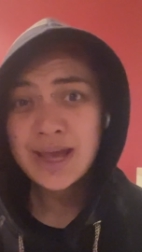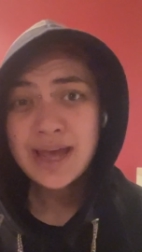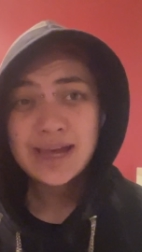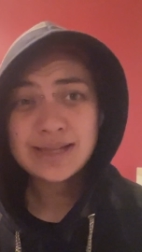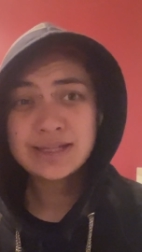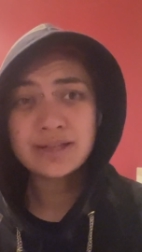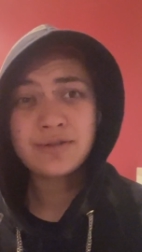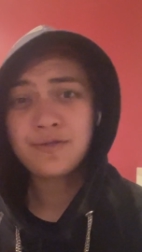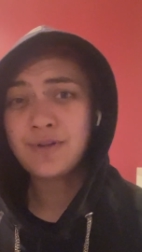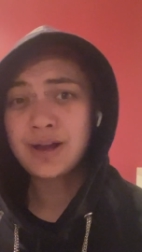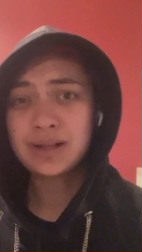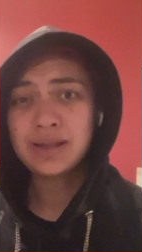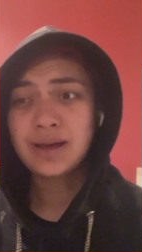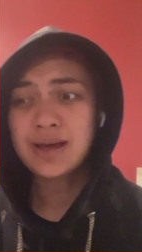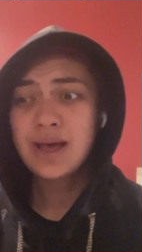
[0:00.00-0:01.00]
Is it the fact
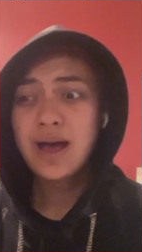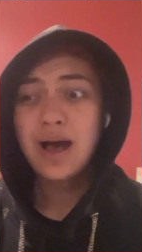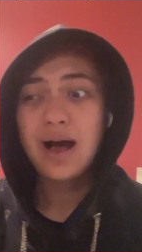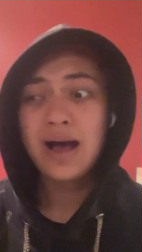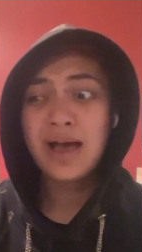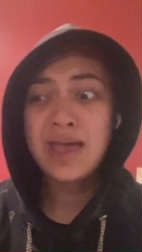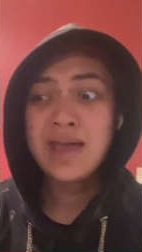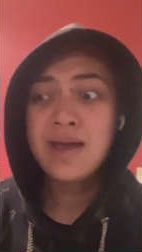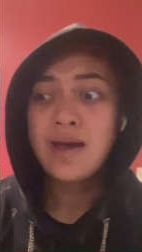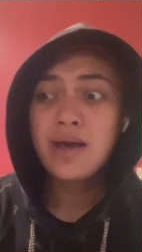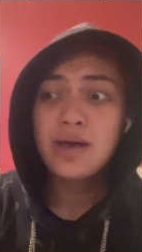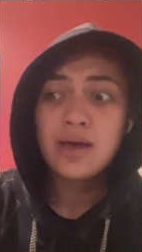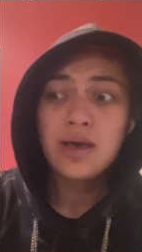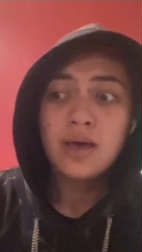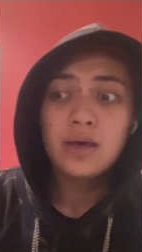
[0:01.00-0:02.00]
that I
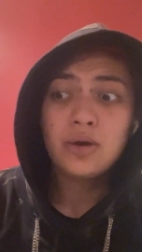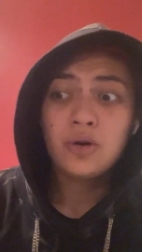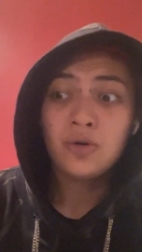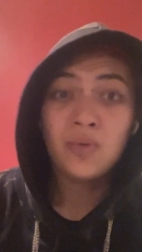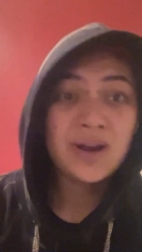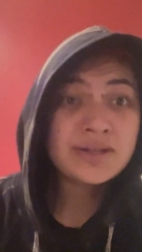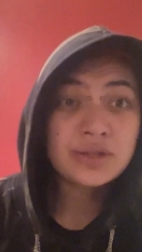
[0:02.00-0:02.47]
went